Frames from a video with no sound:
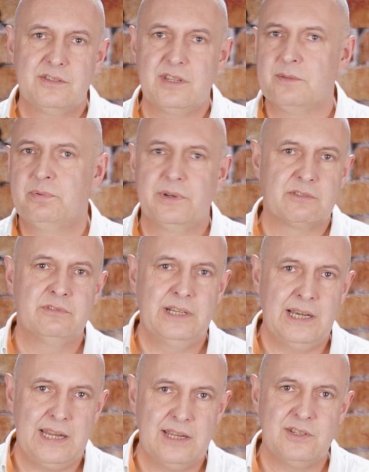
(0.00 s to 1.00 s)
So the product
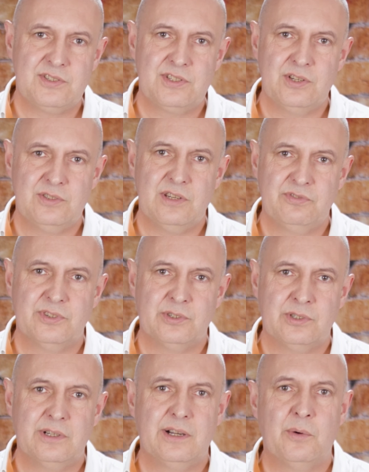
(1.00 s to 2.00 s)
really is suited
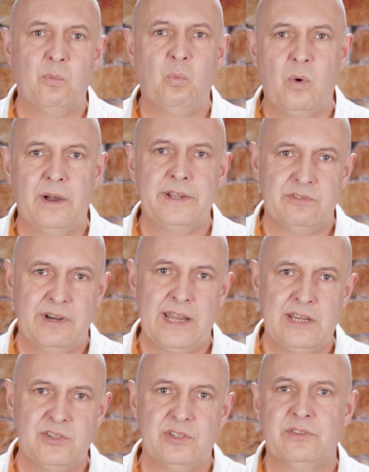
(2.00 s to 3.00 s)
for a wide
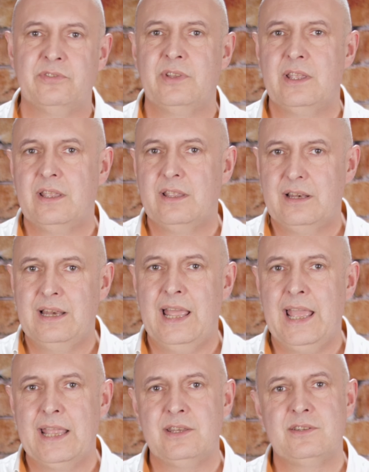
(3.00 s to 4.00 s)
range of
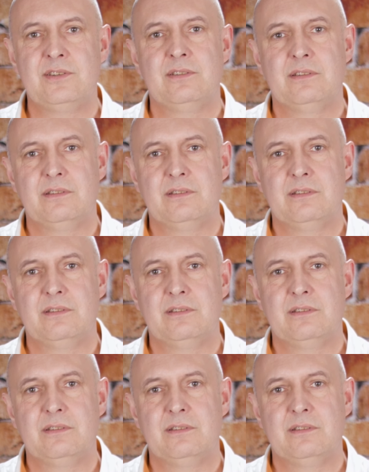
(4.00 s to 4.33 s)
land,